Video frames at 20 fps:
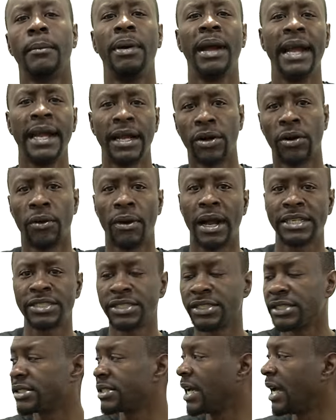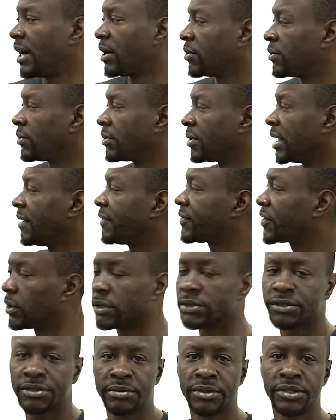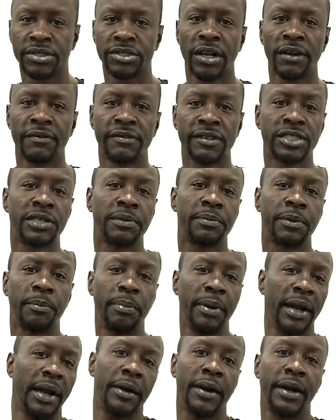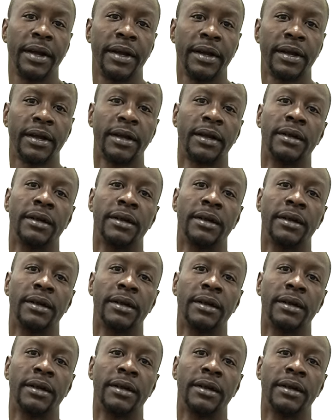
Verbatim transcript: paint correction cycle, lift those from the surface to prepare it